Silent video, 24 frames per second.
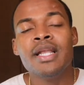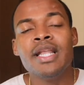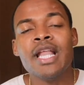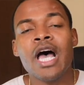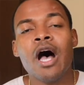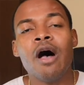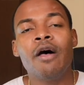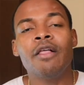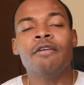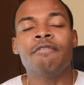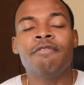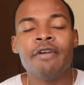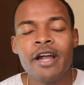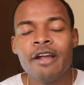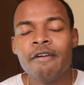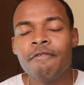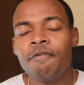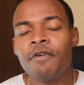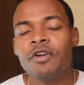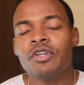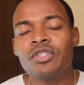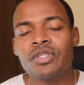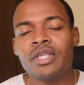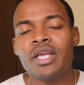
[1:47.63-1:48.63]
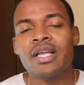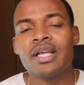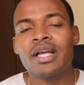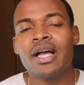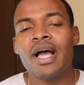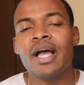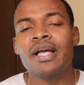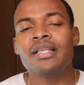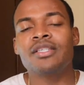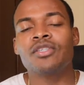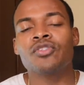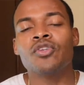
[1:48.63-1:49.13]
Now, the very first thing,
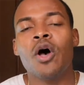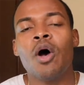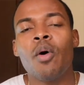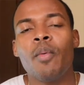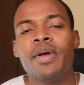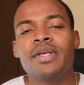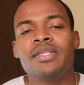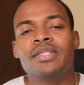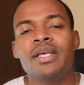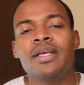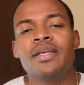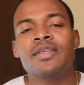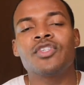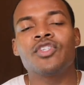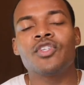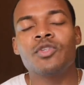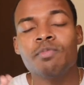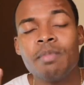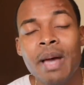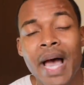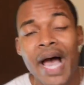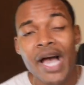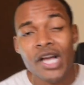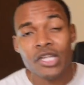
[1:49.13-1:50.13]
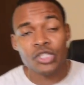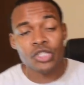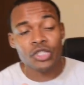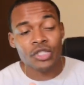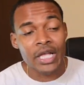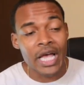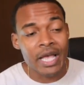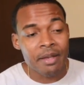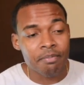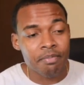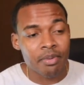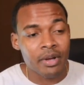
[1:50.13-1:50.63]
guys, as always, is smash the
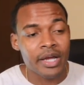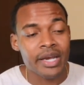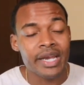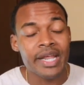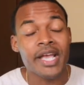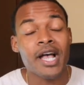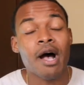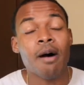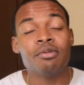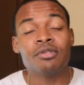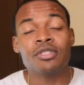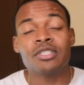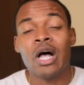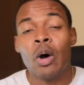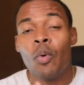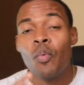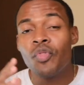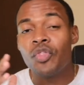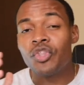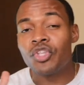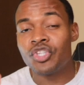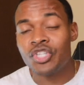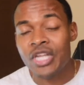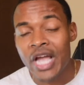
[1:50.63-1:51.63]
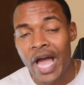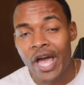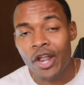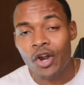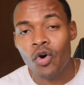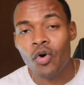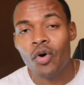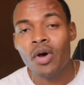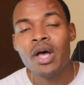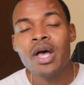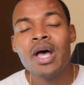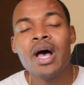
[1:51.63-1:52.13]
like button. It helps a lot with the
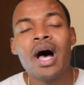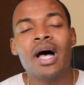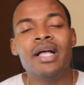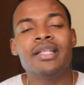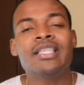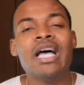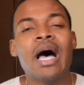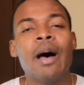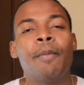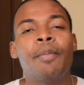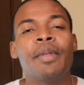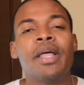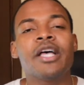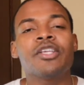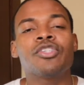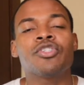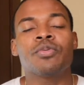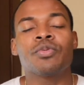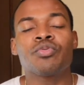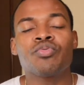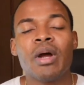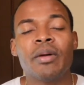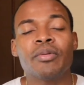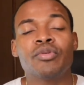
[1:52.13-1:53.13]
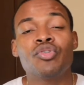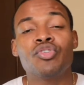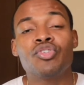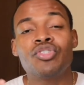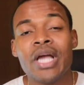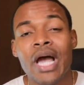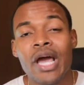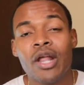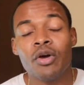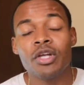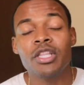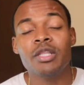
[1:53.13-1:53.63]
channel. On top of that, subscribe to the
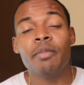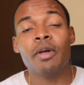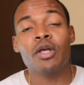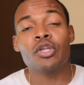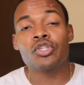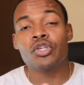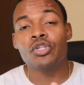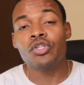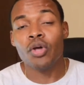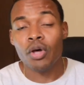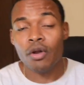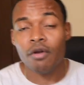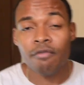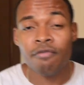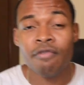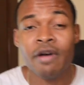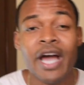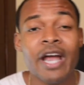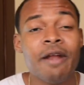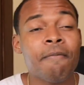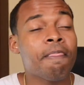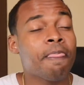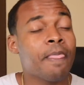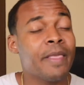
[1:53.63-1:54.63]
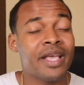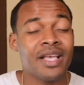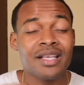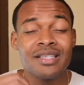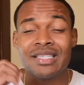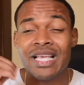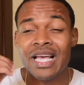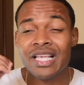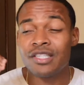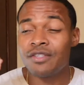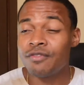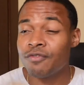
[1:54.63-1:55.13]
channel. Hit the bell to get notified
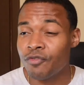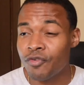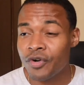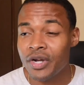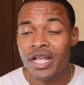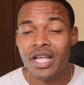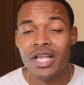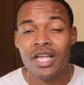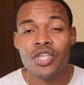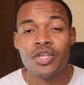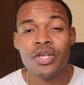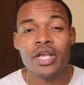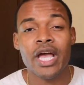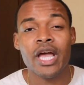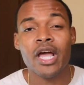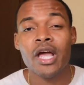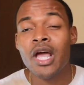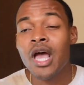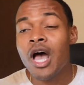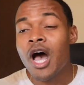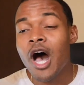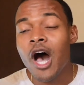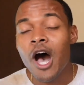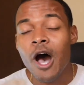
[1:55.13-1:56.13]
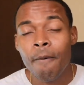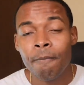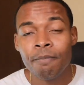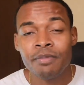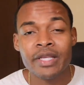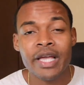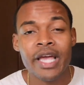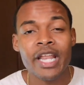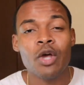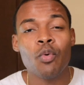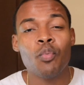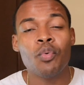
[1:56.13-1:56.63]
because that's free and you get
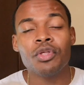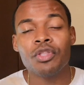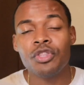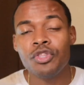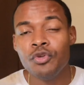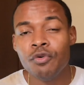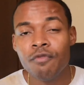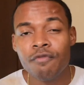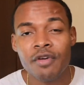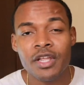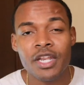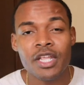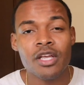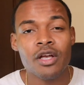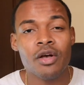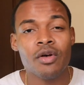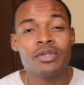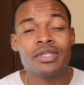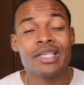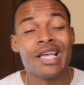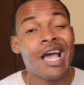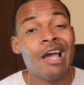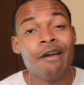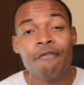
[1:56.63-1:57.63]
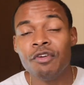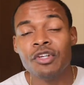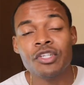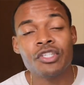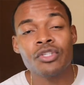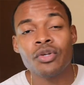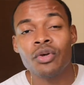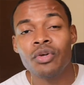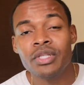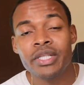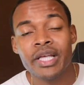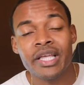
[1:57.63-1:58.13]
updated with new videos every
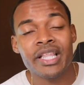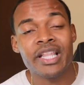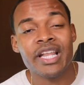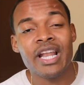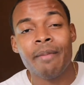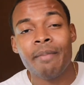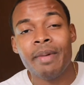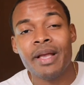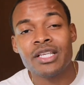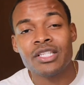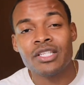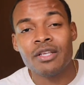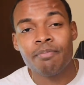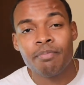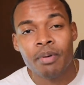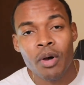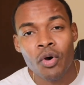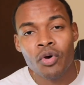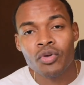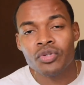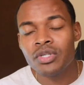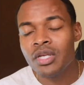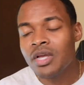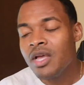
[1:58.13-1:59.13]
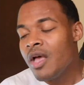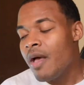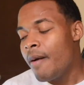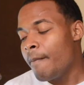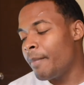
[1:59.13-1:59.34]
single day that I basically post.